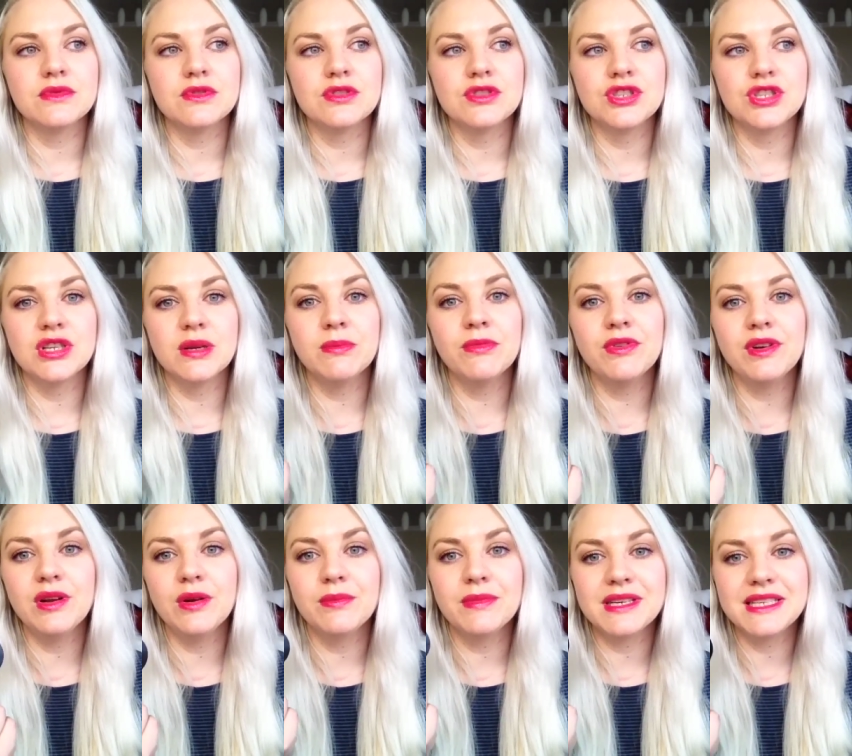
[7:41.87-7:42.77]

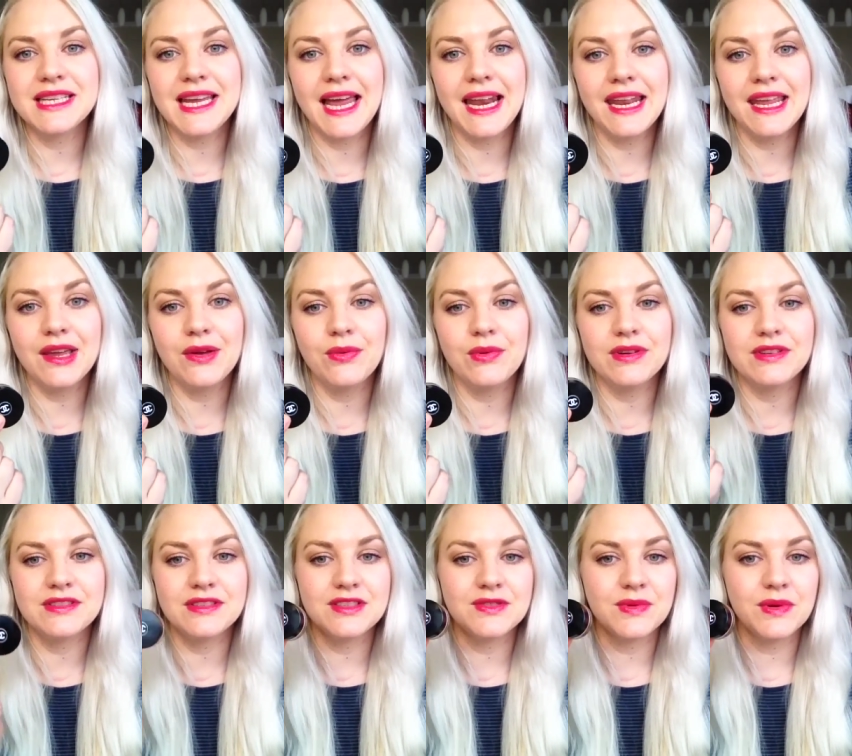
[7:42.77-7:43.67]
shimmery or metallic,
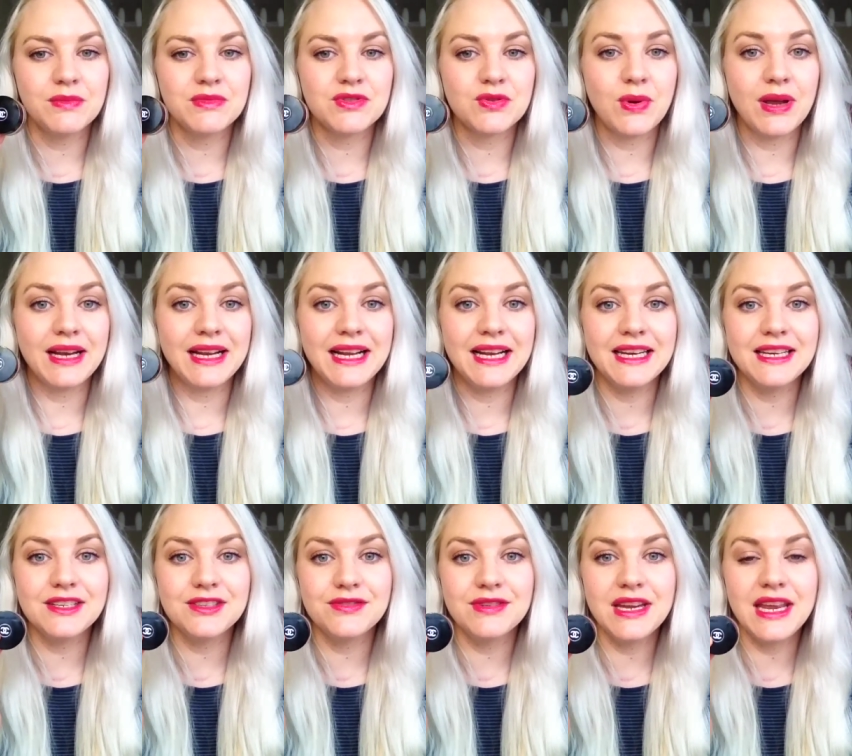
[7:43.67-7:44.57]
whereas this one was quite
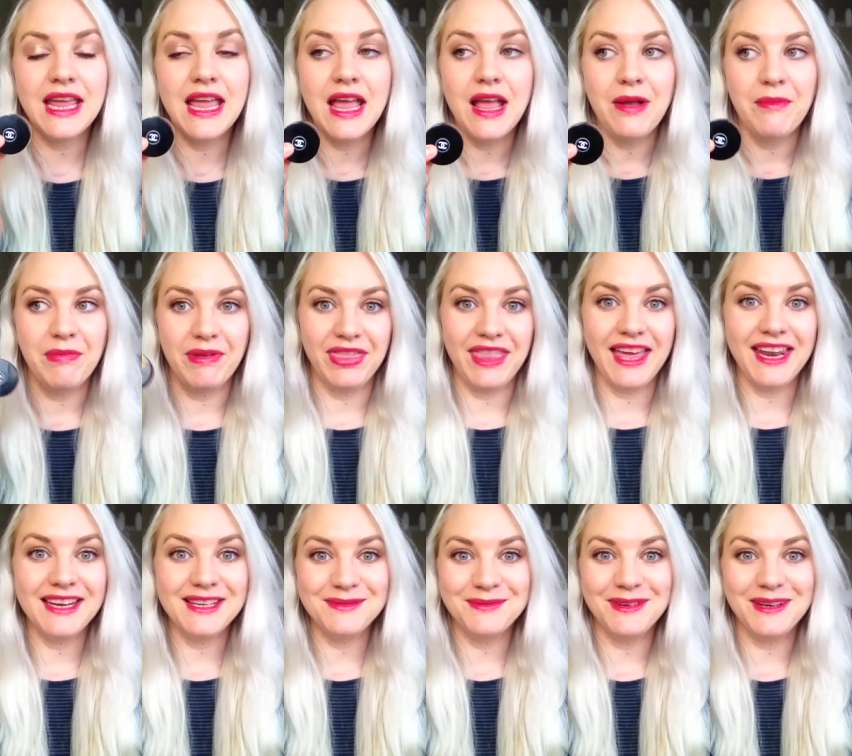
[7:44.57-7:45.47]
glittery, but
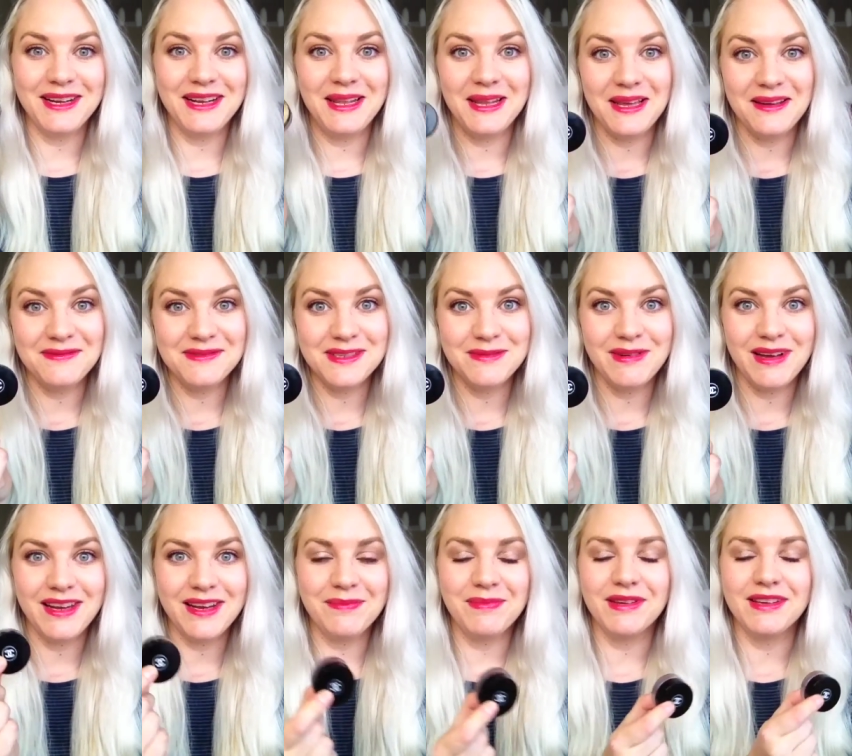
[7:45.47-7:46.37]
that is what I loved
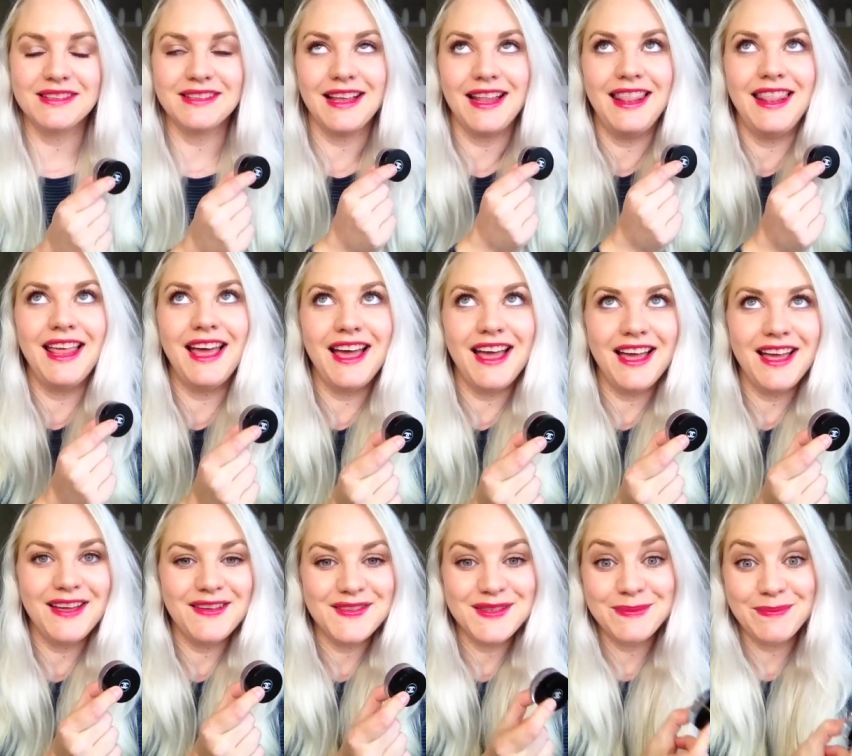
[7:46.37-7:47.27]
about it, because I
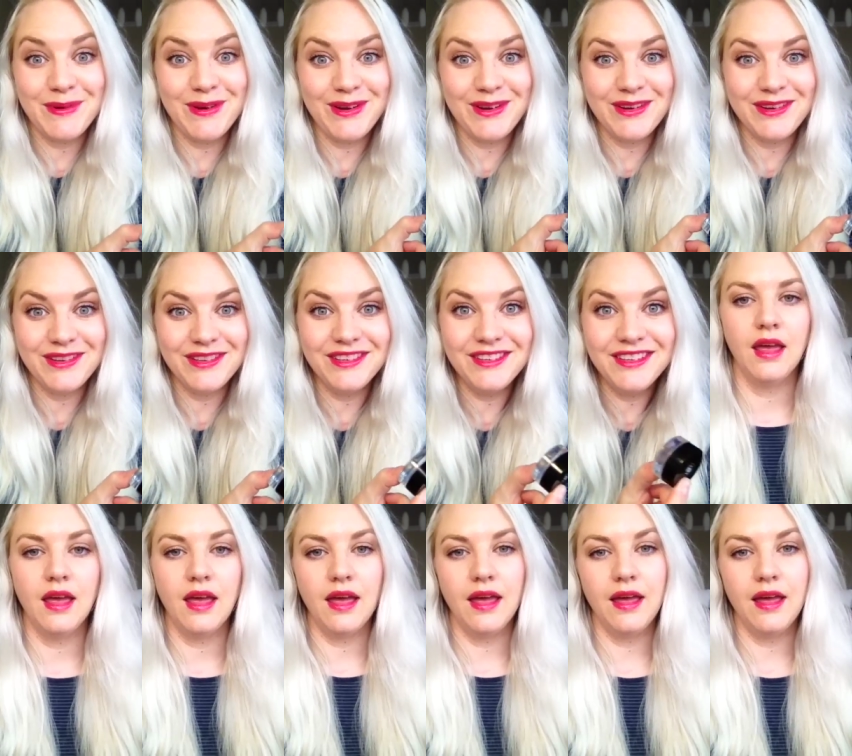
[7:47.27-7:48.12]
love sparkle.